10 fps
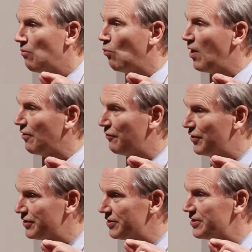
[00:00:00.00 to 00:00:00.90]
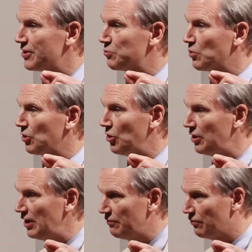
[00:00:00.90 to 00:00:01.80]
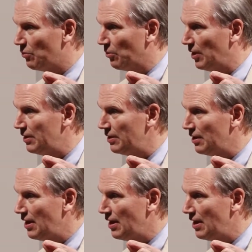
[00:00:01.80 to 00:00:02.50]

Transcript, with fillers: where physicists were looking for it